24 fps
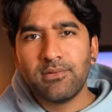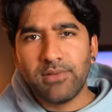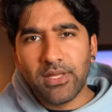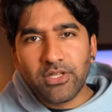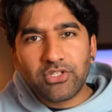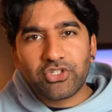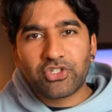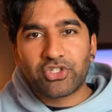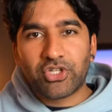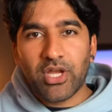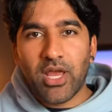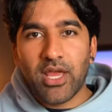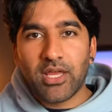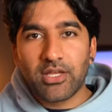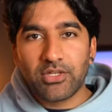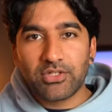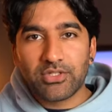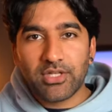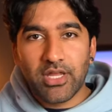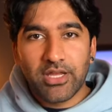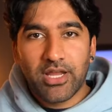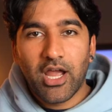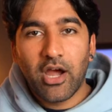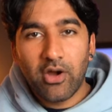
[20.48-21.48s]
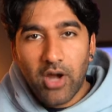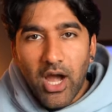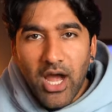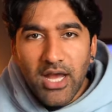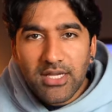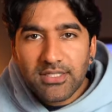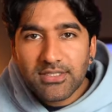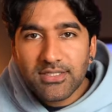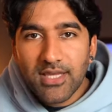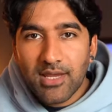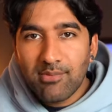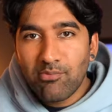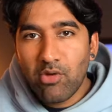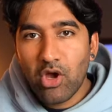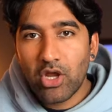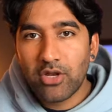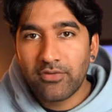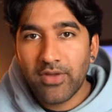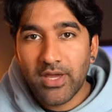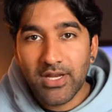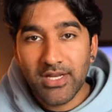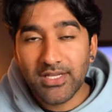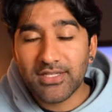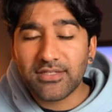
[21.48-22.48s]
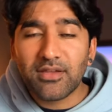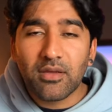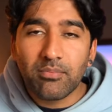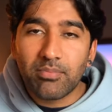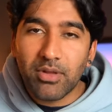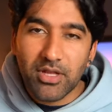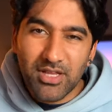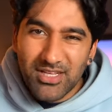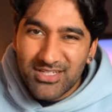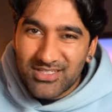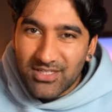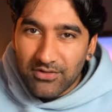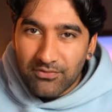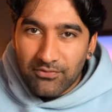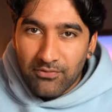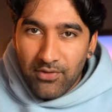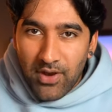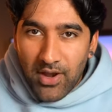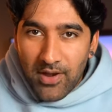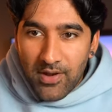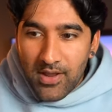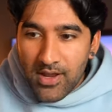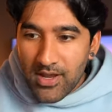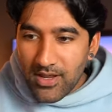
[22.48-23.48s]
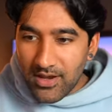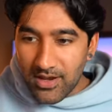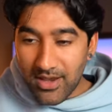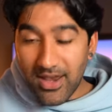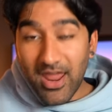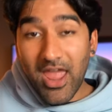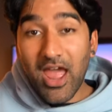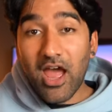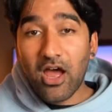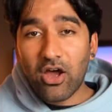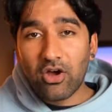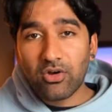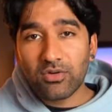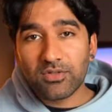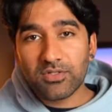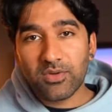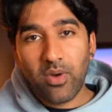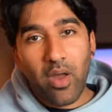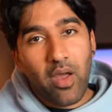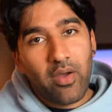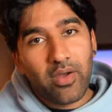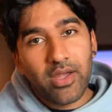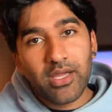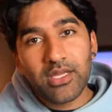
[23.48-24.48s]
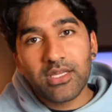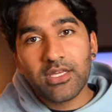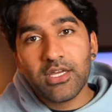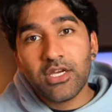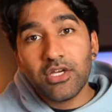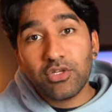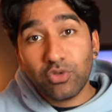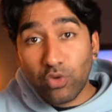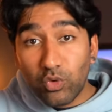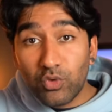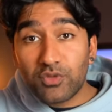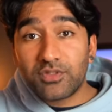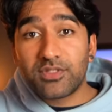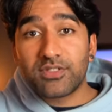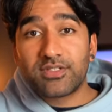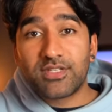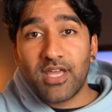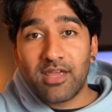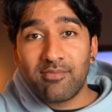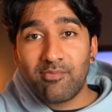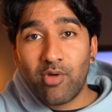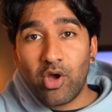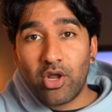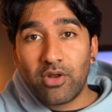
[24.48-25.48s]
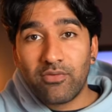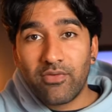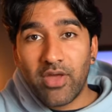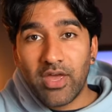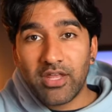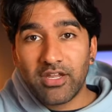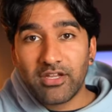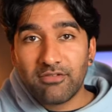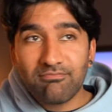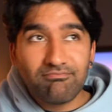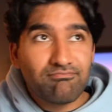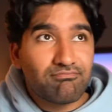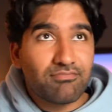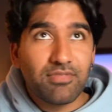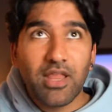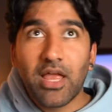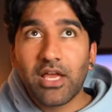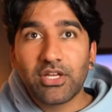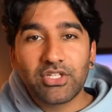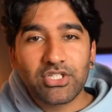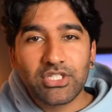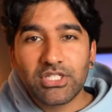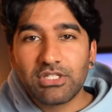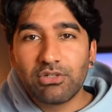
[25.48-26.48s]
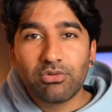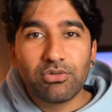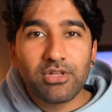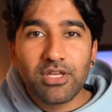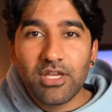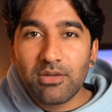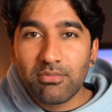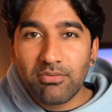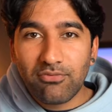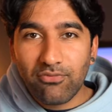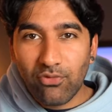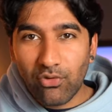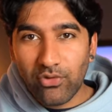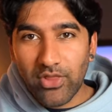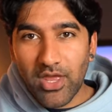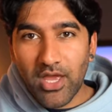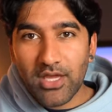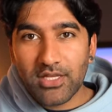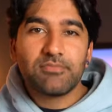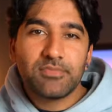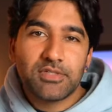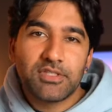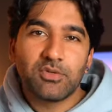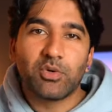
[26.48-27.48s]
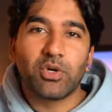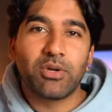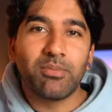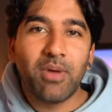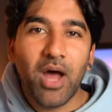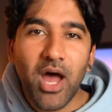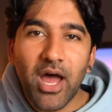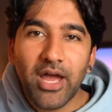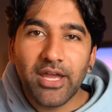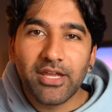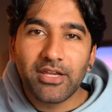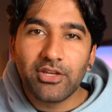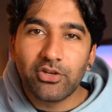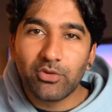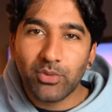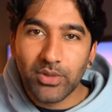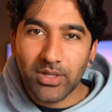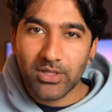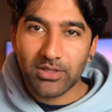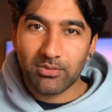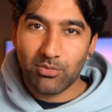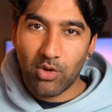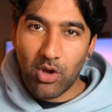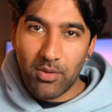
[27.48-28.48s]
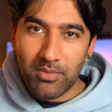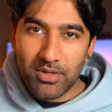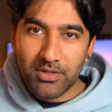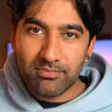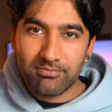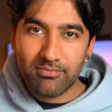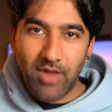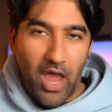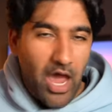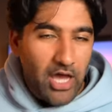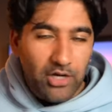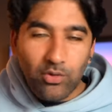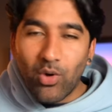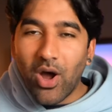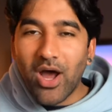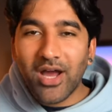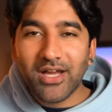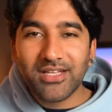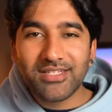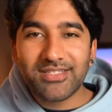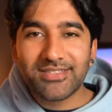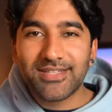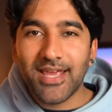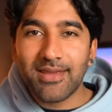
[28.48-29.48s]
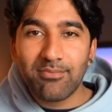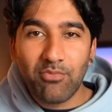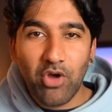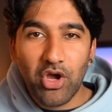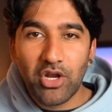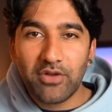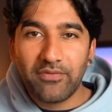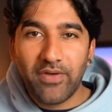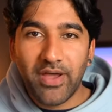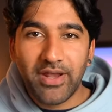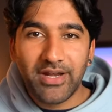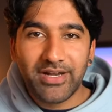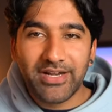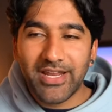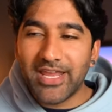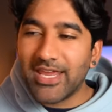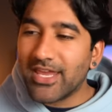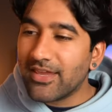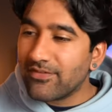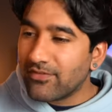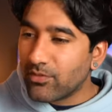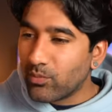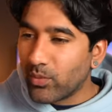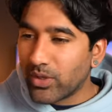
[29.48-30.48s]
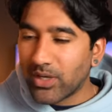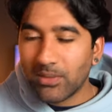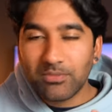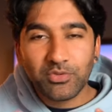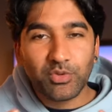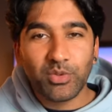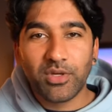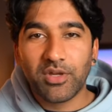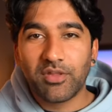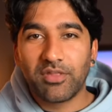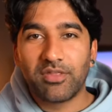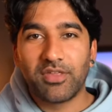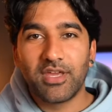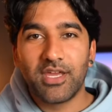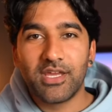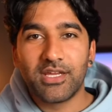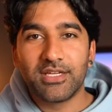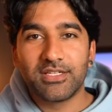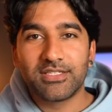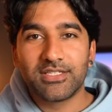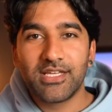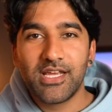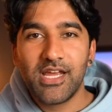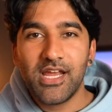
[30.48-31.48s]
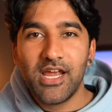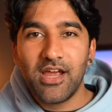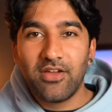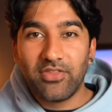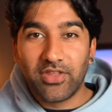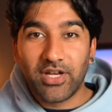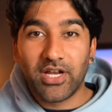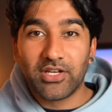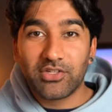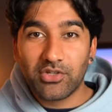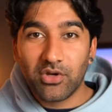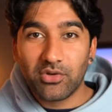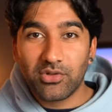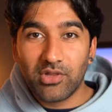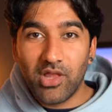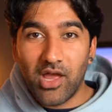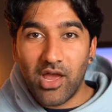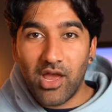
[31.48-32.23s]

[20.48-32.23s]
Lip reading: it's changed. Like, how I stay motivated is completely different now to how I used to stay motivated last year or the year before that. So what am I doing at the moment? How do I stay motivated even when I'm doing things that I don't